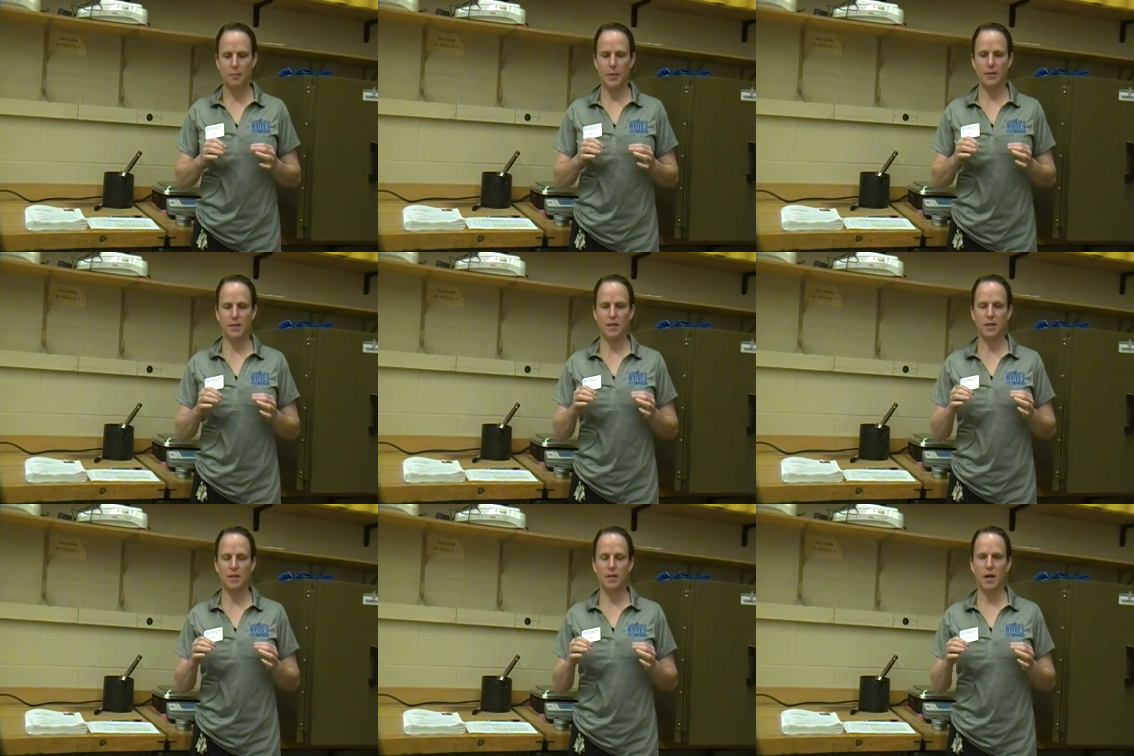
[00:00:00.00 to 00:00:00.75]
But
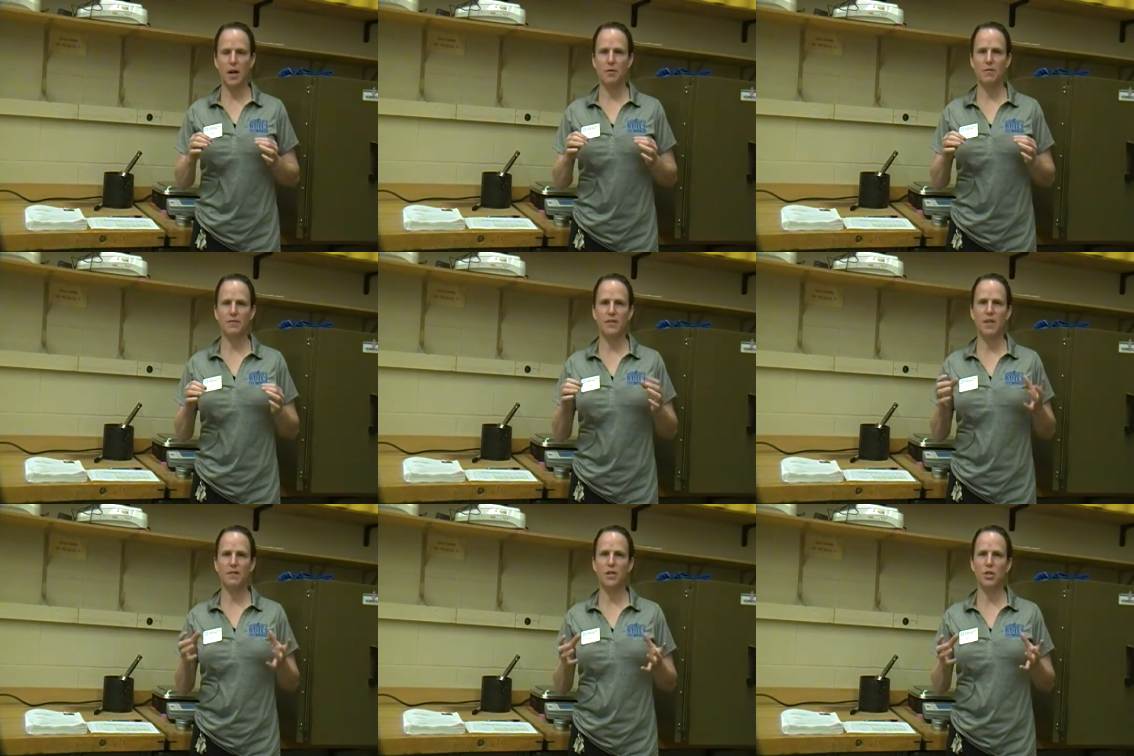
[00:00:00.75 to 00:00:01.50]
I
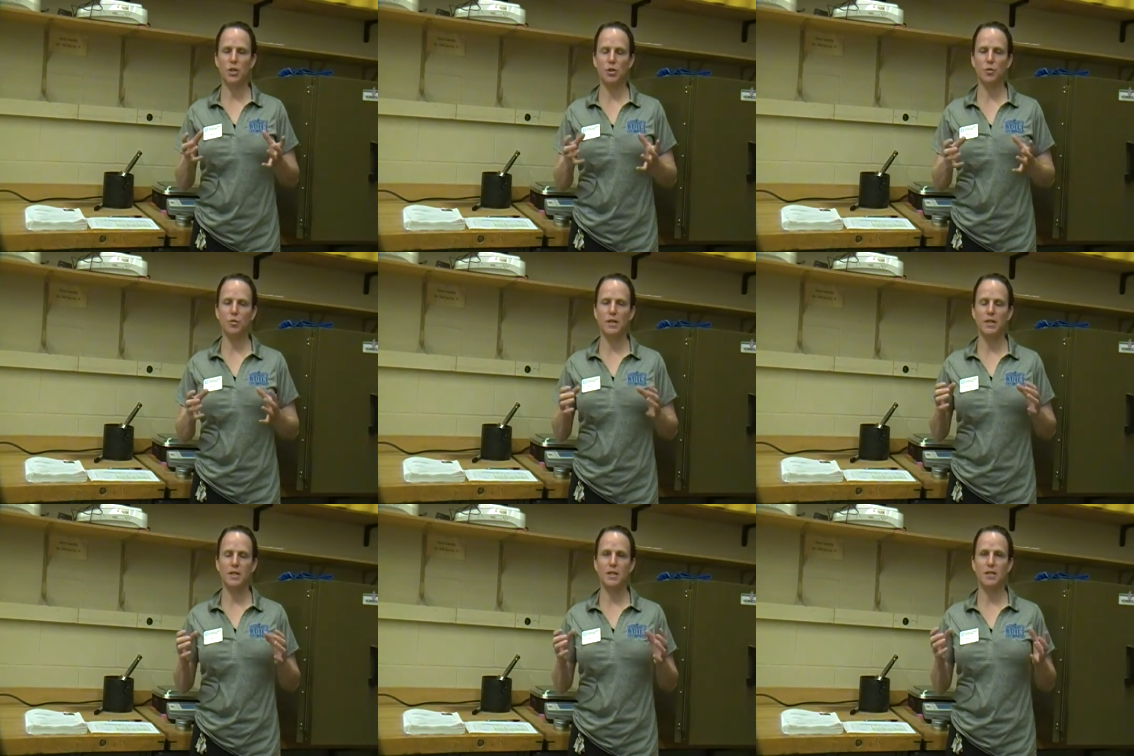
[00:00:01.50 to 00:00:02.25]
have given
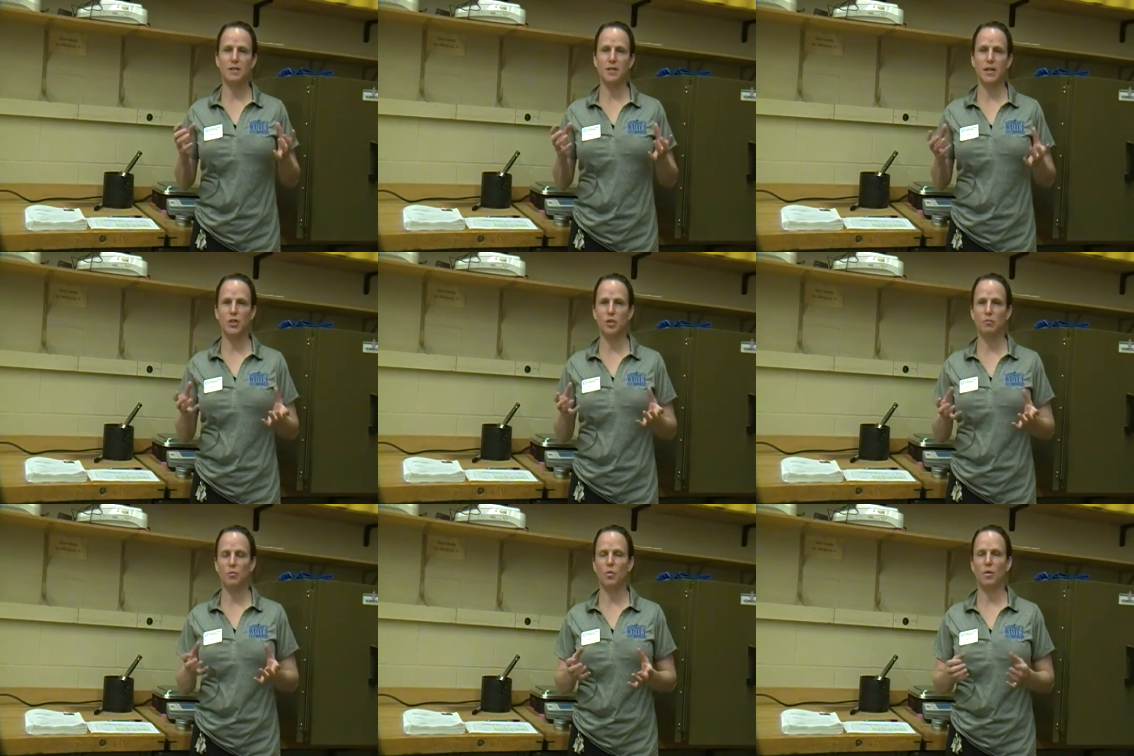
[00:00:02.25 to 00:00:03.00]
you
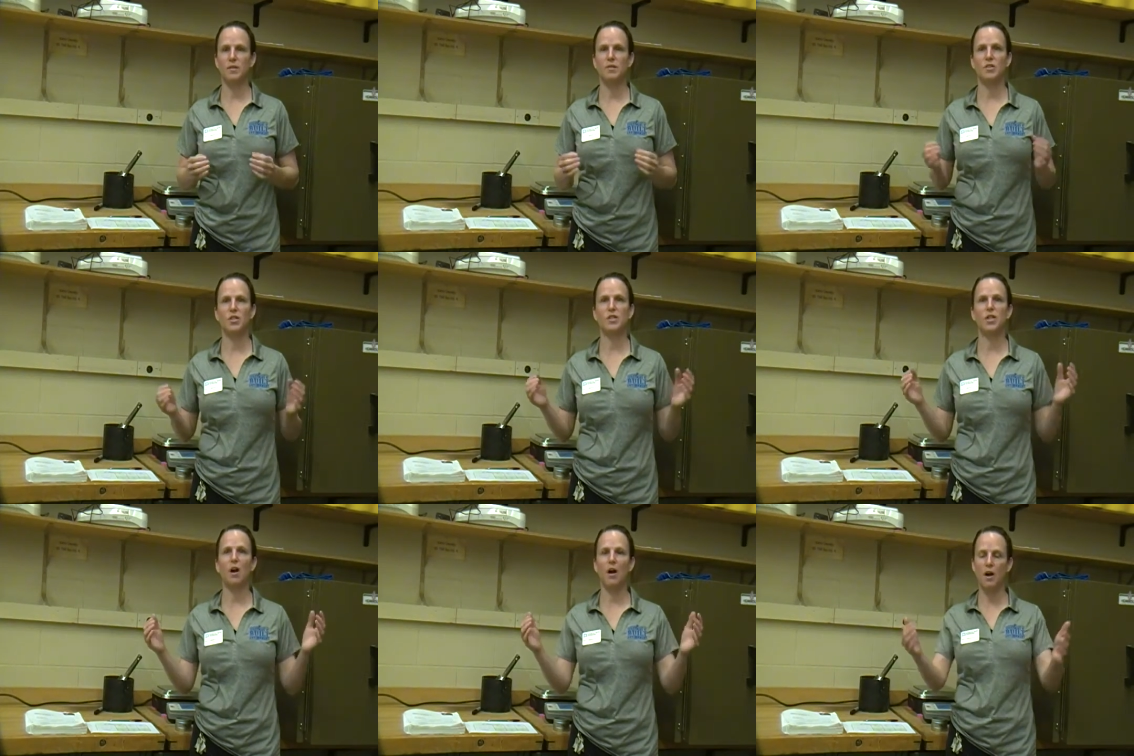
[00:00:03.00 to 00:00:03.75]
discussion boards
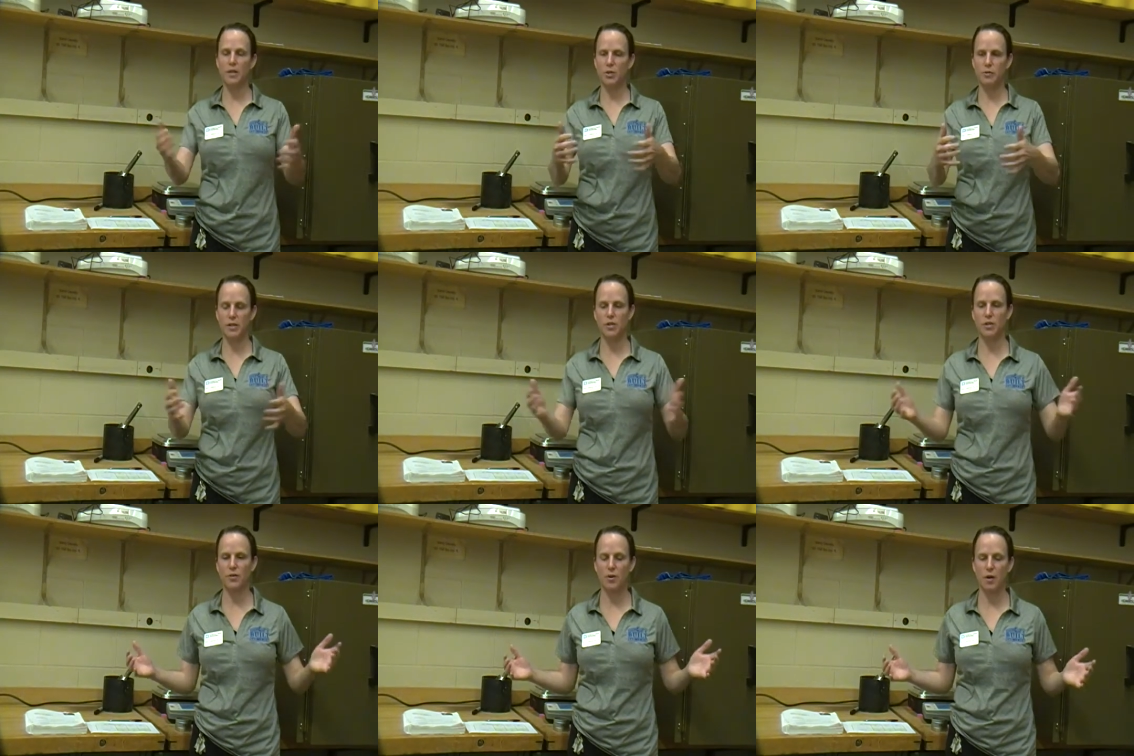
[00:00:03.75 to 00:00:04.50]
to talk to
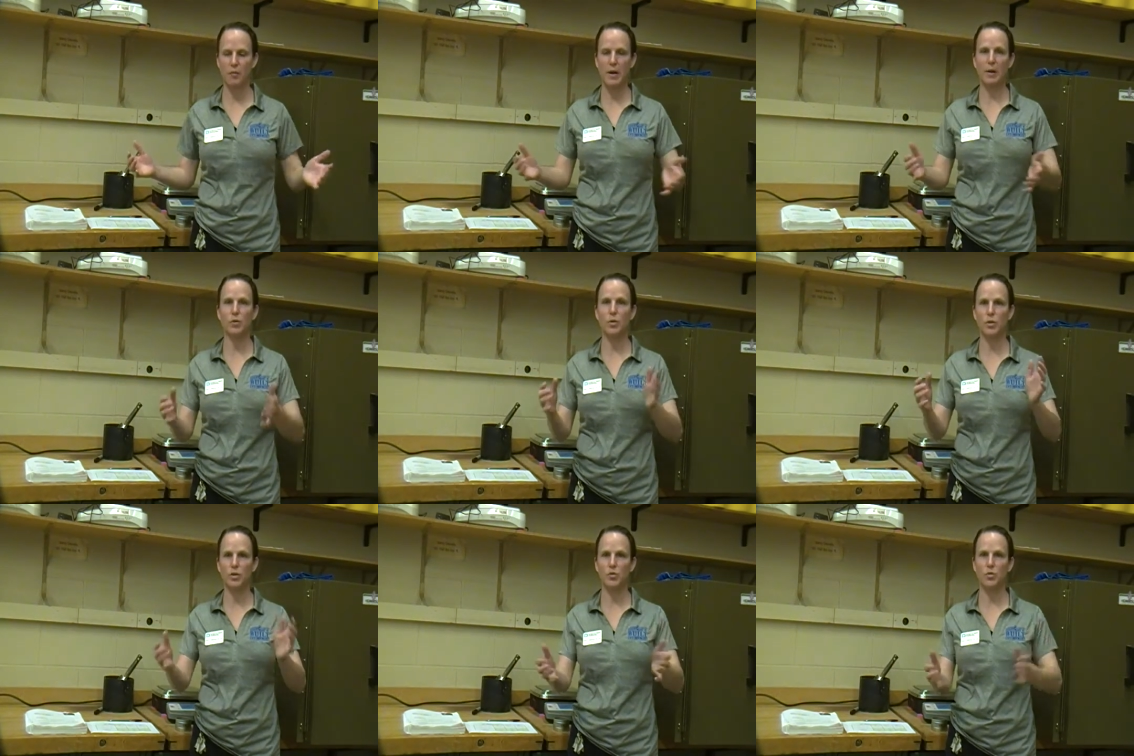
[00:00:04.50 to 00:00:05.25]
each other
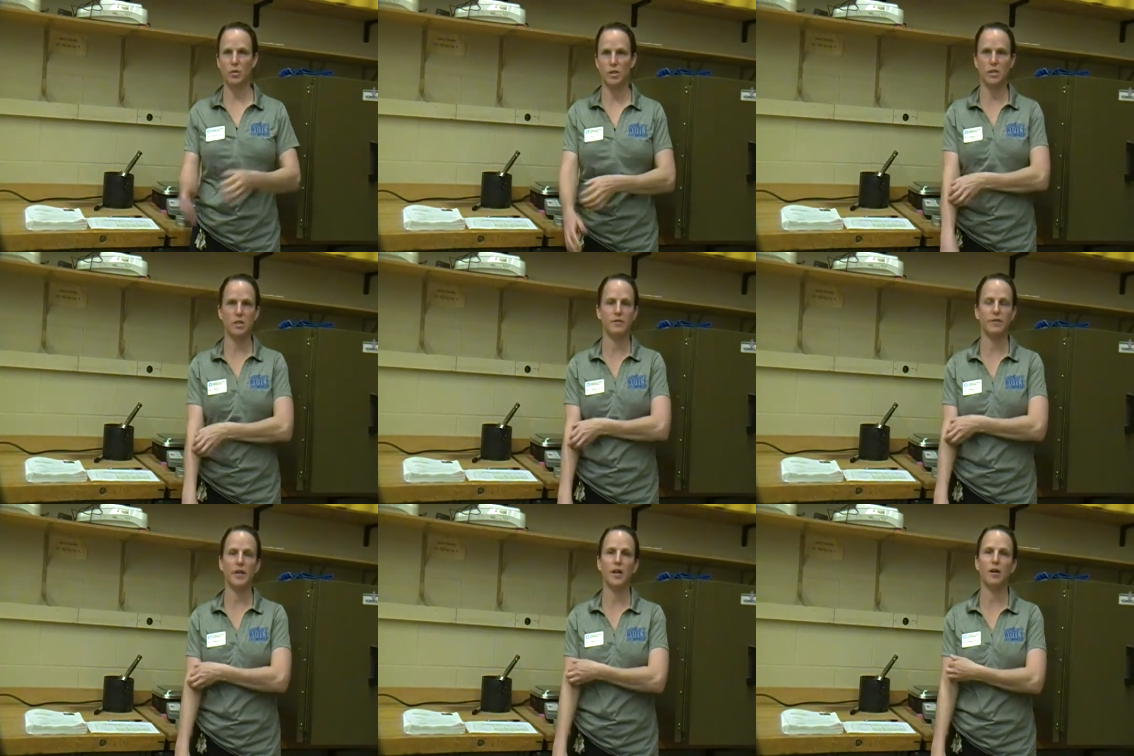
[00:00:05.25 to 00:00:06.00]
about good
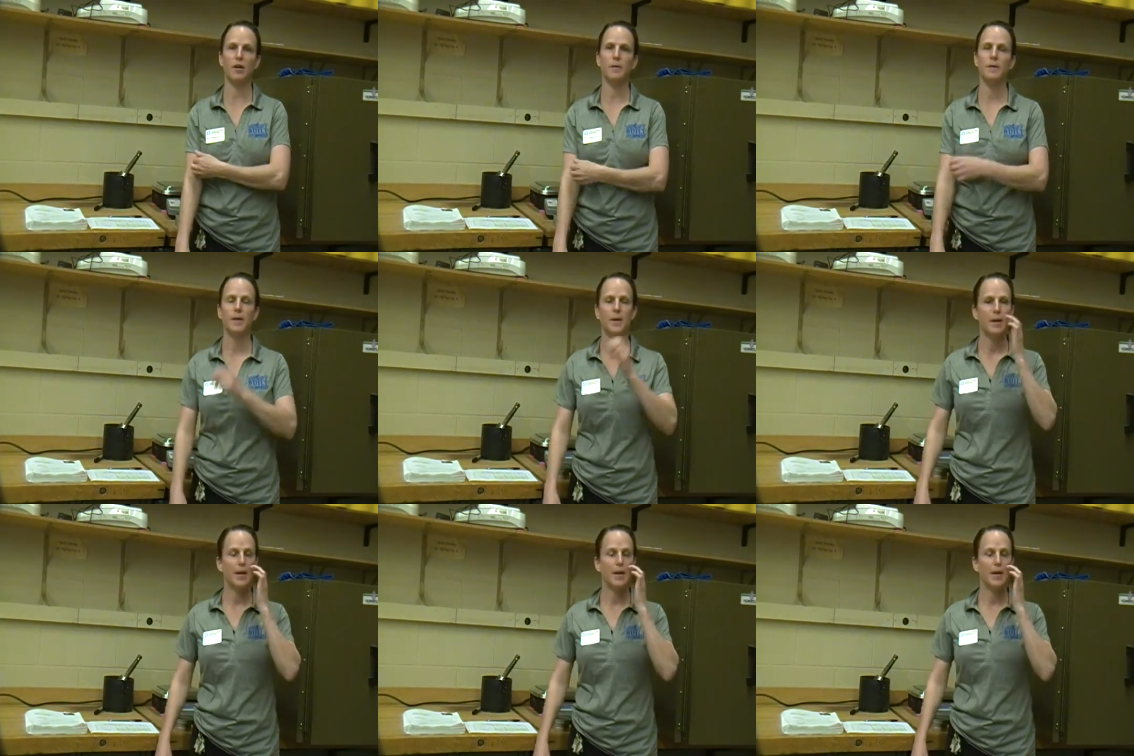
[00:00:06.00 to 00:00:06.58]
sources of error,